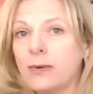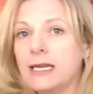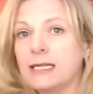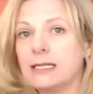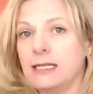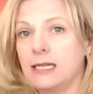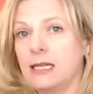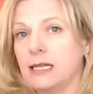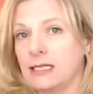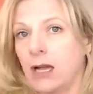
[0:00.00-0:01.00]
we see
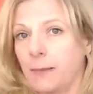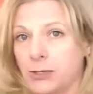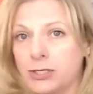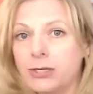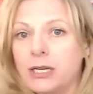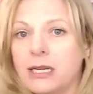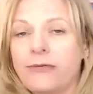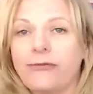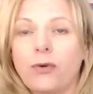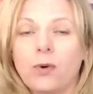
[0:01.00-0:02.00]
this
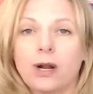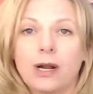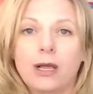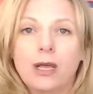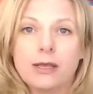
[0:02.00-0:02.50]
opportunity for the